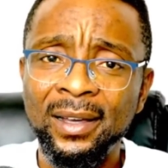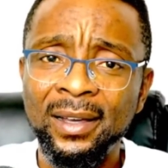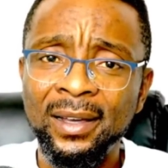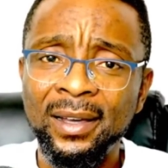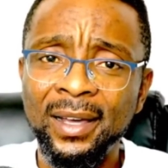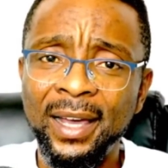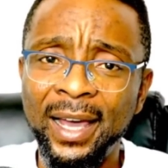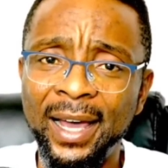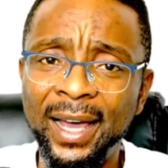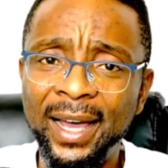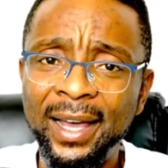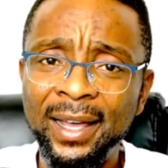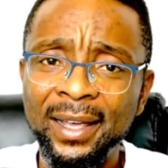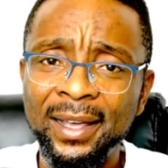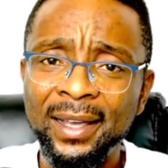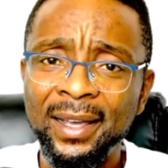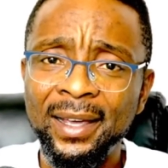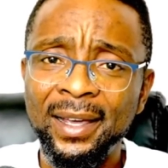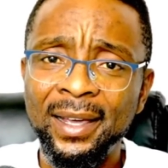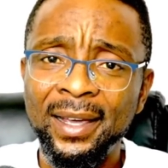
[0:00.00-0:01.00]

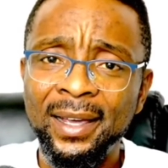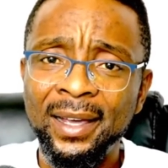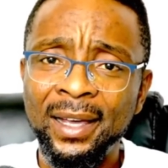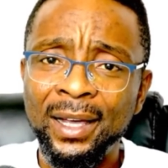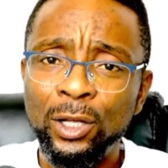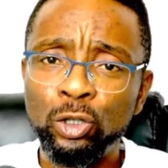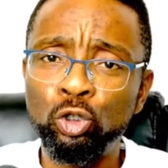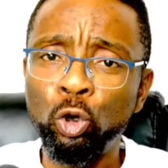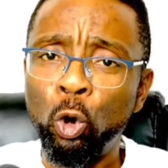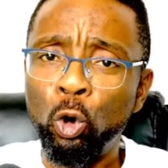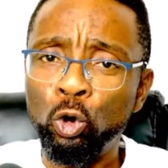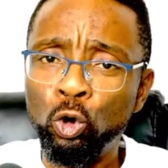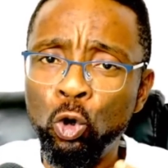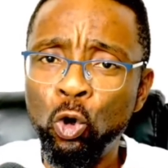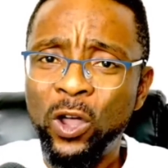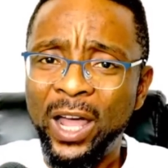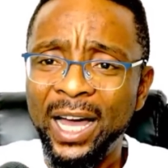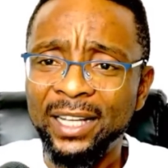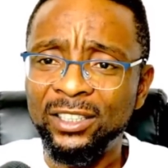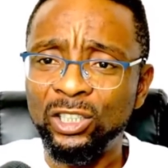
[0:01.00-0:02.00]
to look
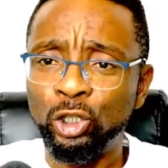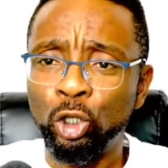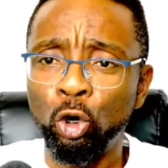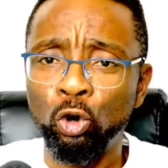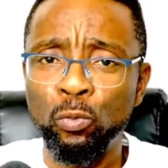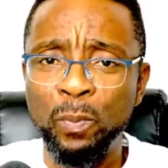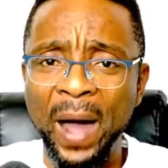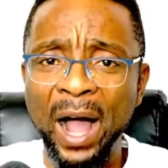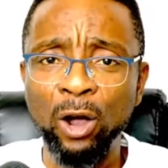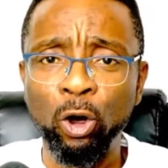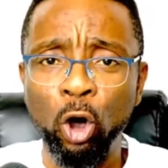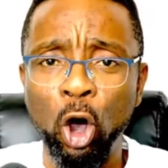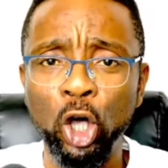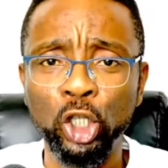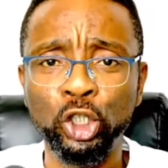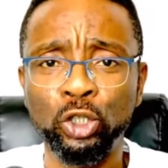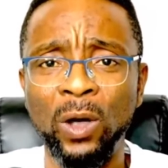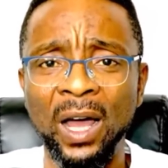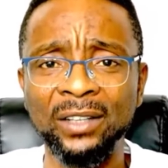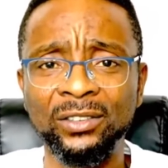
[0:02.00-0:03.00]
at Yoruba culture
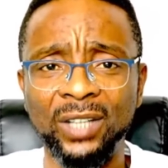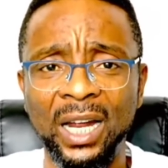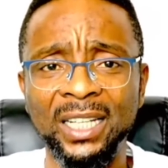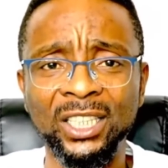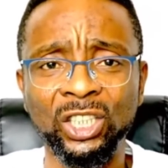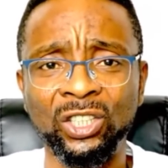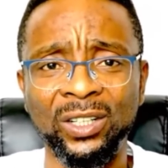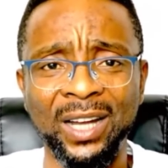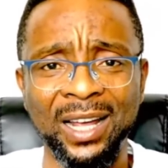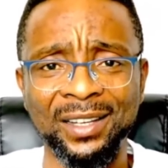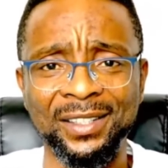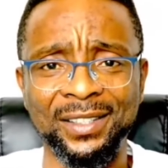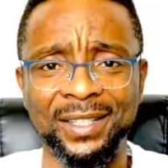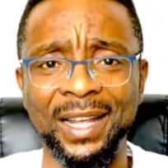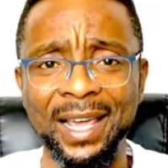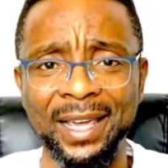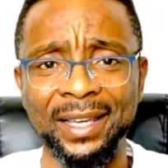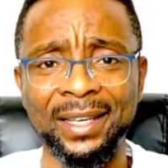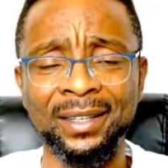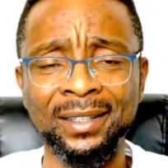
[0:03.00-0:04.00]
and tradition and
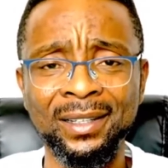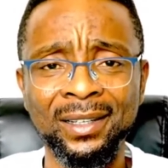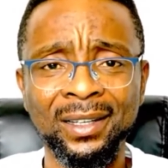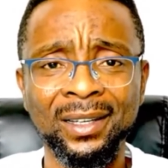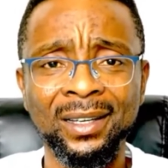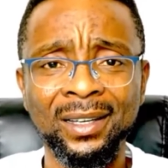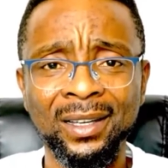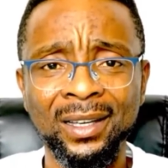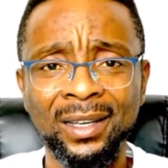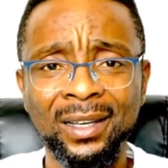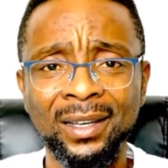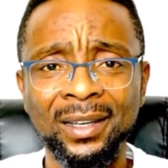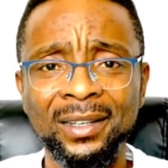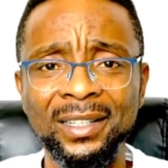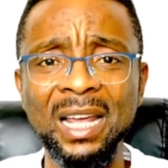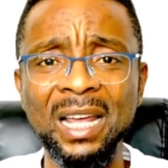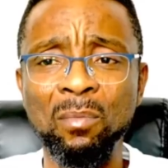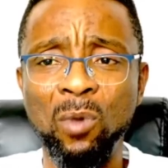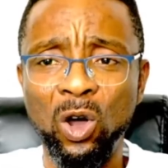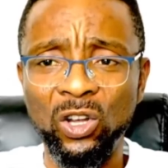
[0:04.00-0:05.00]
say they
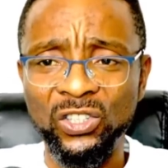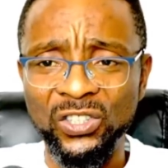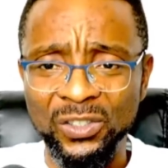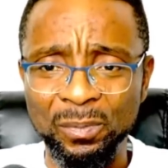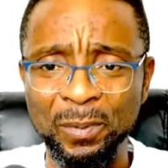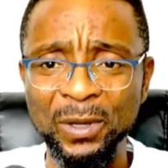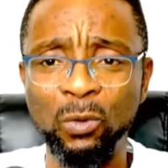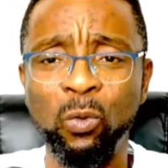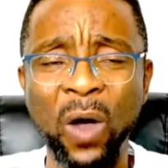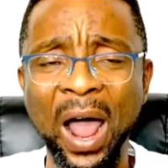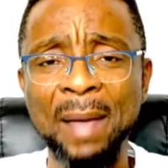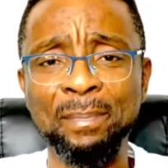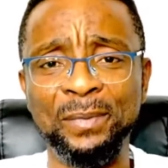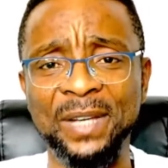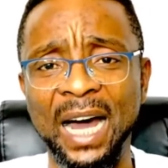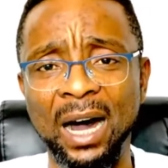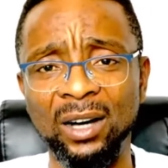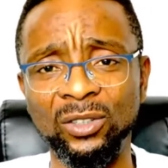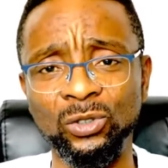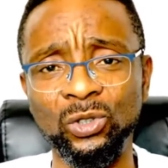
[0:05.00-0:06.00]
must be wiped
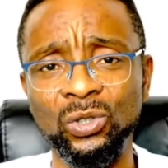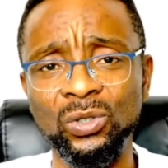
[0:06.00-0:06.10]
out.